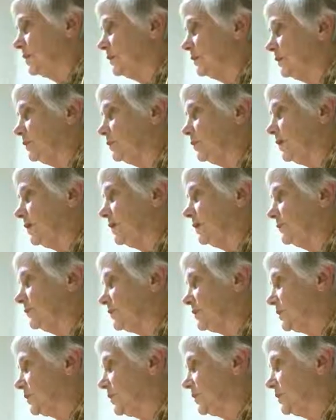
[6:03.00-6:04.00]
than we have
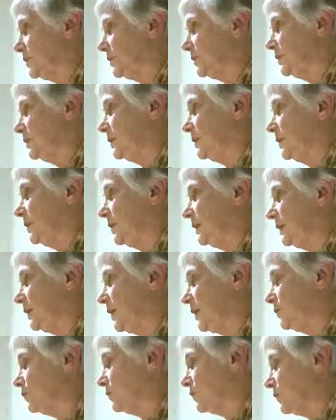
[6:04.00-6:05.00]
seen in
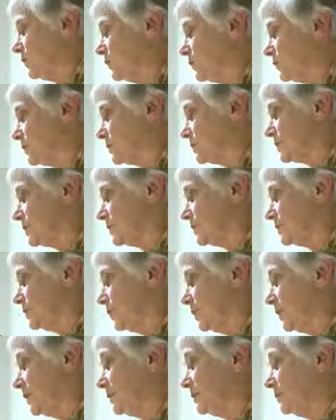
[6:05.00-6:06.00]
100 years.
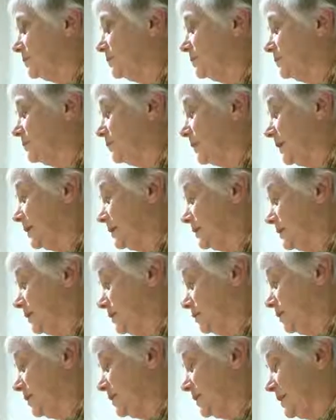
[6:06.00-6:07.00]
We didn't